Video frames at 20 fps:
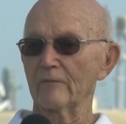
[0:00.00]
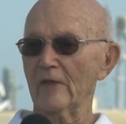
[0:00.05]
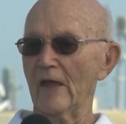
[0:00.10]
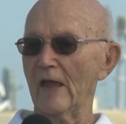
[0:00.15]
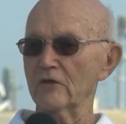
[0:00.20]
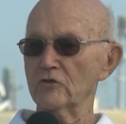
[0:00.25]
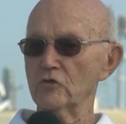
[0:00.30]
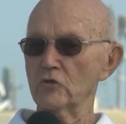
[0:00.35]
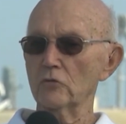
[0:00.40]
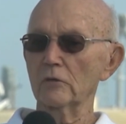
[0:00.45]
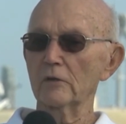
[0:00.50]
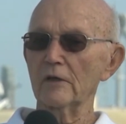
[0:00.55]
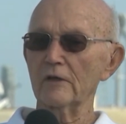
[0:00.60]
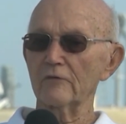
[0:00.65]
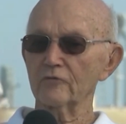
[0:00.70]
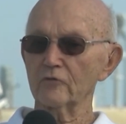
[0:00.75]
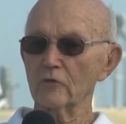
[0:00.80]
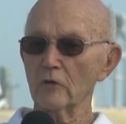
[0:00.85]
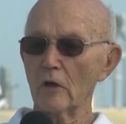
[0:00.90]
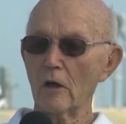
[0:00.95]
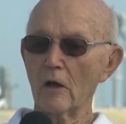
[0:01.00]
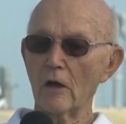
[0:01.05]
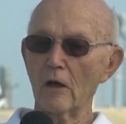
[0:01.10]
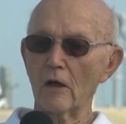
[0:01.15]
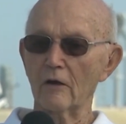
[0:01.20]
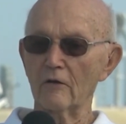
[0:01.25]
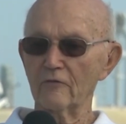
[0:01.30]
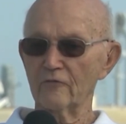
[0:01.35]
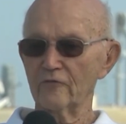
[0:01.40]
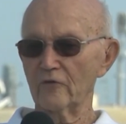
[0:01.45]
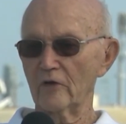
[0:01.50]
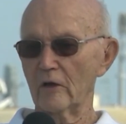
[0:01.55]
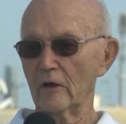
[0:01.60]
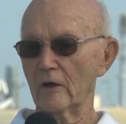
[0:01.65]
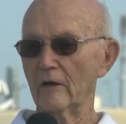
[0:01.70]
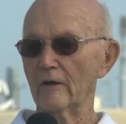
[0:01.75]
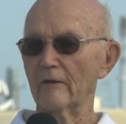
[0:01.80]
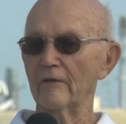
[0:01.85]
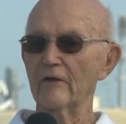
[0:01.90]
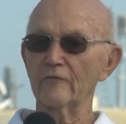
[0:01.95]
As you lift off,
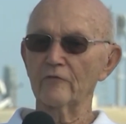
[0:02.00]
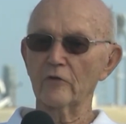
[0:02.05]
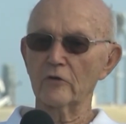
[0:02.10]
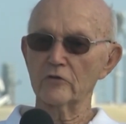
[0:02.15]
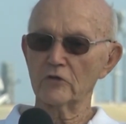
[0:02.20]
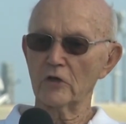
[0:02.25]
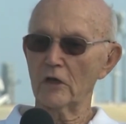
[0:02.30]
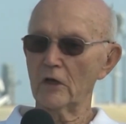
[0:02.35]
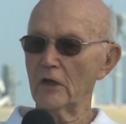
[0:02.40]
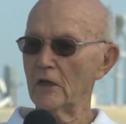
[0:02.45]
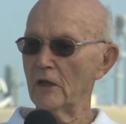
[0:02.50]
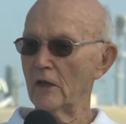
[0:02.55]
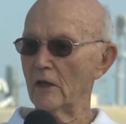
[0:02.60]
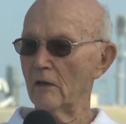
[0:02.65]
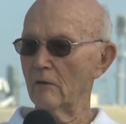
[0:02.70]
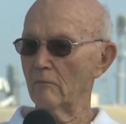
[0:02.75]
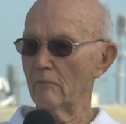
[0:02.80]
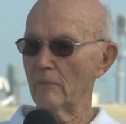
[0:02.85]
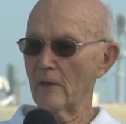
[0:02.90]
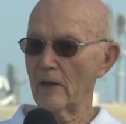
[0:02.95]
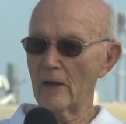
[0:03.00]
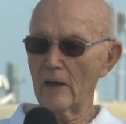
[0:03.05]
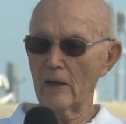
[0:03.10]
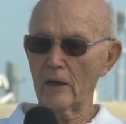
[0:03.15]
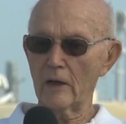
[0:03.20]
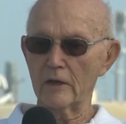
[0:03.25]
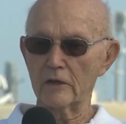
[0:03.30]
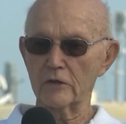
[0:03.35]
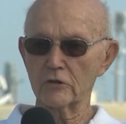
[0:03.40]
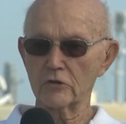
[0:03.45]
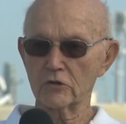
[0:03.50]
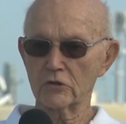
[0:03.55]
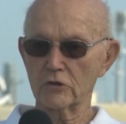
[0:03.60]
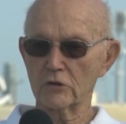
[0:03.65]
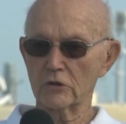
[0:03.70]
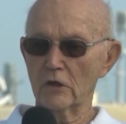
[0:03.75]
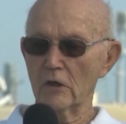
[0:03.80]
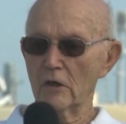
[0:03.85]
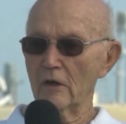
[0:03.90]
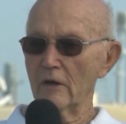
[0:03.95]
if there's any imbalance,
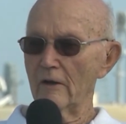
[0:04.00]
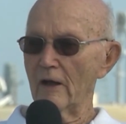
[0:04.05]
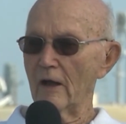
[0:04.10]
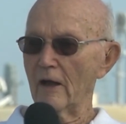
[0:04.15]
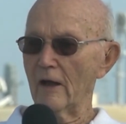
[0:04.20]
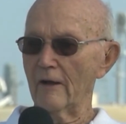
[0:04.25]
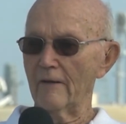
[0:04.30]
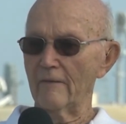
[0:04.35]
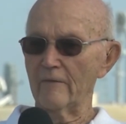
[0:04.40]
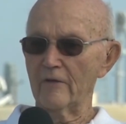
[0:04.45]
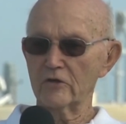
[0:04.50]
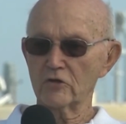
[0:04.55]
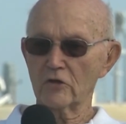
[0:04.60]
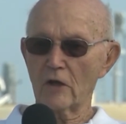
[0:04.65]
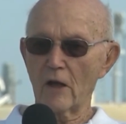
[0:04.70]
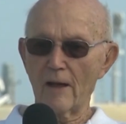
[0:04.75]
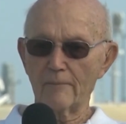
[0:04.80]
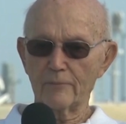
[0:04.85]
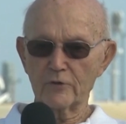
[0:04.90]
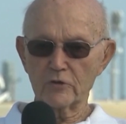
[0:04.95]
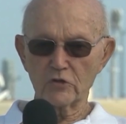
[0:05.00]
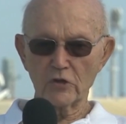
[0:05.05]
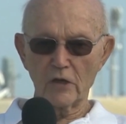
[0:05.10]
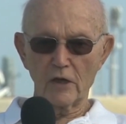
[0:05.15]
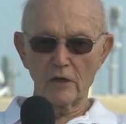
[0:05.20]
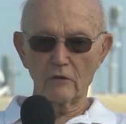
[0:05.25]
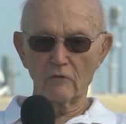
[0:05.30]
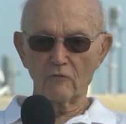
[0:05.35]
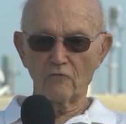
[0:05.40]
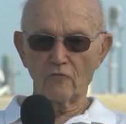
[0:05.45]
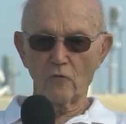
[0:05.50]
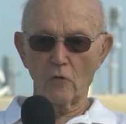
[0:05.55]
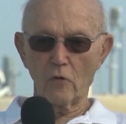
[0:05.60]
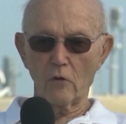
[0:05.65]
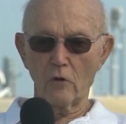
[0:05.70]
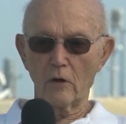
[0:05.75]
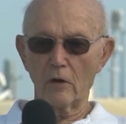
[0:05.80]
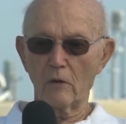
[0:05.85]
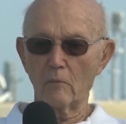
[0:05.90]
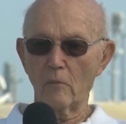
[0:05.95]
it's compensated
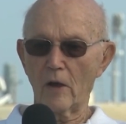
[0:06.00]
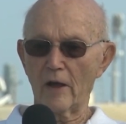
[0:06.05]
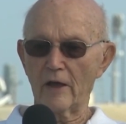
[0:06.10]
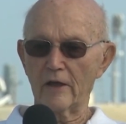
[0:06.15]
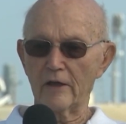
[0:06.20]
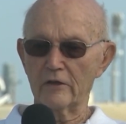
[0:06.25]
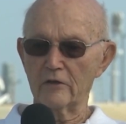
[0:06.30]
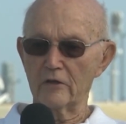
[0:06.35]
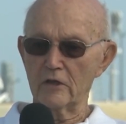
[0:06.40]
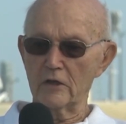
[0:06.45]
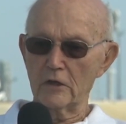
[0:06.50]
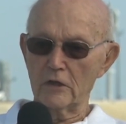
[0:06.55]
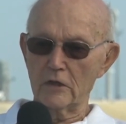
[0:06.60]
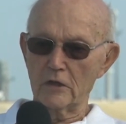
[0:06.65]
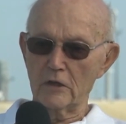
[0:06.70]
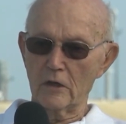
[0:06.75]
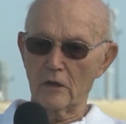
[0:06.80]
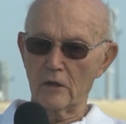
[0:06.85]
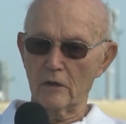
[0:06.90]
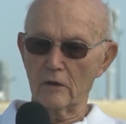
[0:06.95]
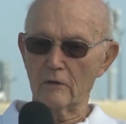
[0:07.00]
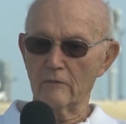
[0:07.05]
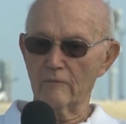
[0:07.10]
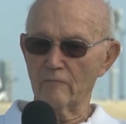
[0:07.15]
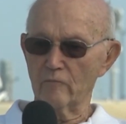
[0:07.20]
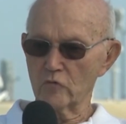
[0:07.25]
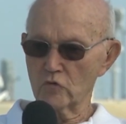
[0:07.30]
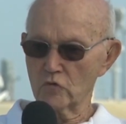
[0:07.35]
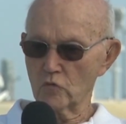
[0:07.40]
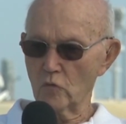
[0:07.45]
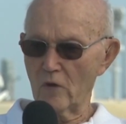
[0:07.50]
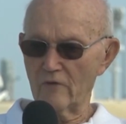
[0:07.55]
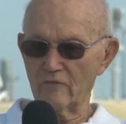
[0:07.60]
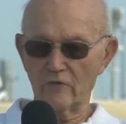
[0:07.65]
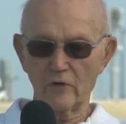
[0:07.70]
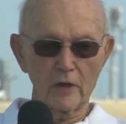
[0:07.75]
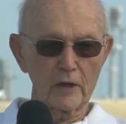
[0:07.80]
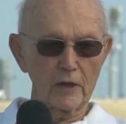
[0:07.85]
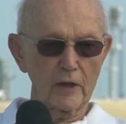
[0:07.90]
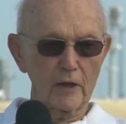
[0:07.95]
for by the
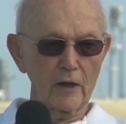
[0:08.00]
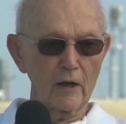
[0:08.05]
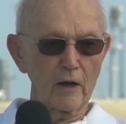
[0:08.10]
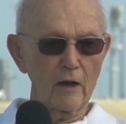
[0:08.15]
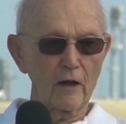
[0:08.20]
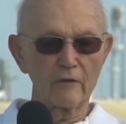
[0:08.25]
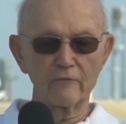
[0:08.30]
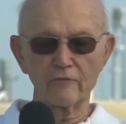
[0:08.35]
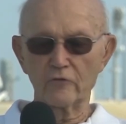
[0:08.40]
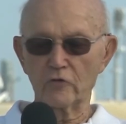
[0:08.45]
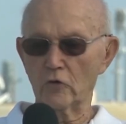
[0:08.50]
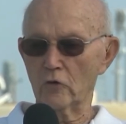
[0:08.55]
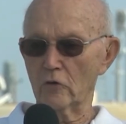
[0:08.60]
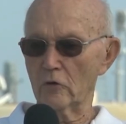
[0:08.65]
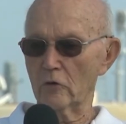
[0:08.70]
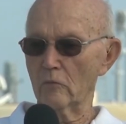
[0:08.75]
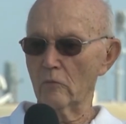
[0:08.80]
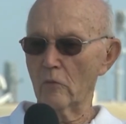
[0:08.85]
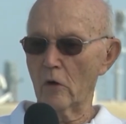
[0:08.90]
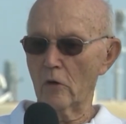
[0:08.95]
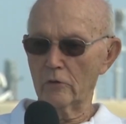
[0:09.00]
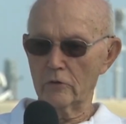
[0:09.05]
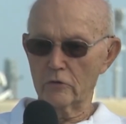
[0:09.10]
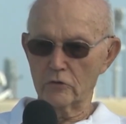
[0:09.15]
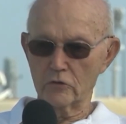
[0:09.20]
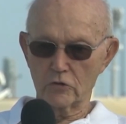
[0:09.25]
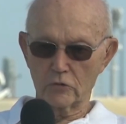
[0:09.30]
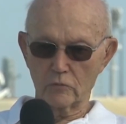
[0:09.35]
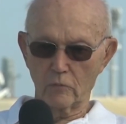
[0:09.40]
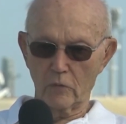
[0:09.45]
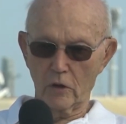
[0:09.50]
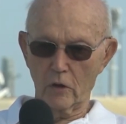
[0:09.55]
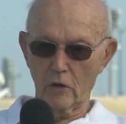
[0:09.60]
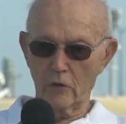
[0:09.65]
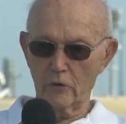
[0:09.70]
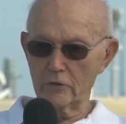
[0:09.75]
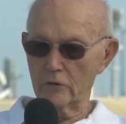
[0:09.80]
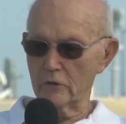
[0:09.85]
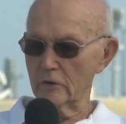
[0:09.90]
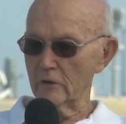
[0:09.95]
swiveling of your motors
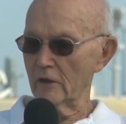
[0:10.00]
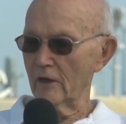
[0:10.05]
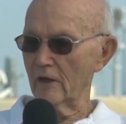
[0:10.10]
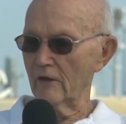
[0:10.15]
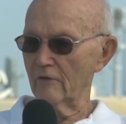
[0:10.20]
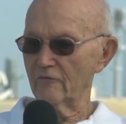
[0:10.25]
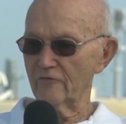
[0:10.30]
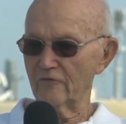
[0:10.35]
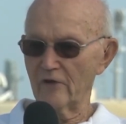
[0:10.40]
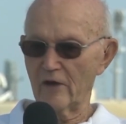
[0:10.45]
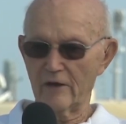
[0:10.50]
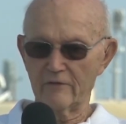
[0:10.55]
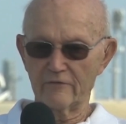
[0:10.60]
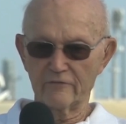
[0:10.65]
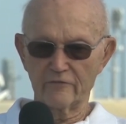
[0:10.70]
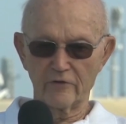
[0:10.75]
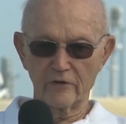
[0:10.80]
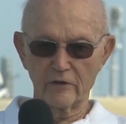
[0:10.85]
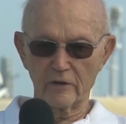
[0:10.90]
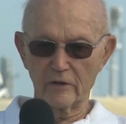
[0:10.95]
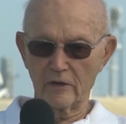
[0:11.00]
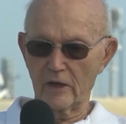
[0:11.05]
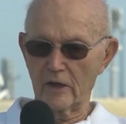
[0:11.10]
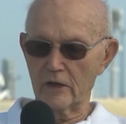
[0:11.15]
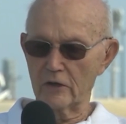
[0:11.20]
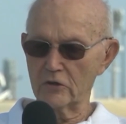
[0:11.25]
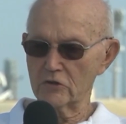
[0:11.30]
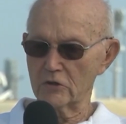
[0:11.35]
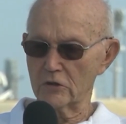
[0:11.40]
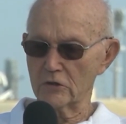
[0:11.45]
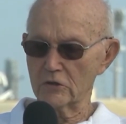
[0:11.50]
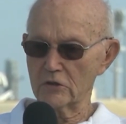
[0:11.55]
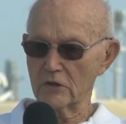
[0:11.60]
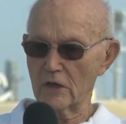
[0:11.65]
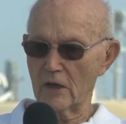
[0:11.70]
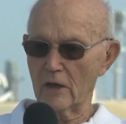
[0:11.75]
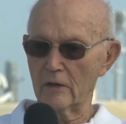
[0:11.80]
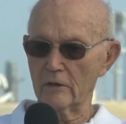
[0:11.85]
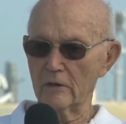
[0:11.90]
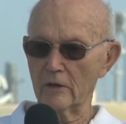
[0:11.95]
below you. You have five engines
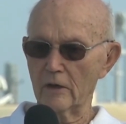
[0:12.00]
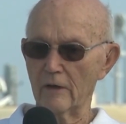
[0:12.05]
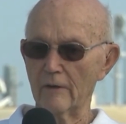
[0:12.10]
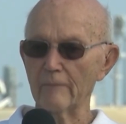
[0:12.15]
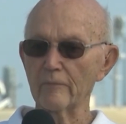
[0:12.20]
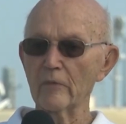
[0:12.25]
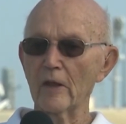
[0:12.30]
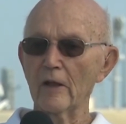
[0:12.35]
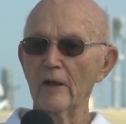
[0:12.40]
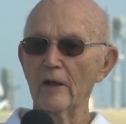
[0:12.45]
down there.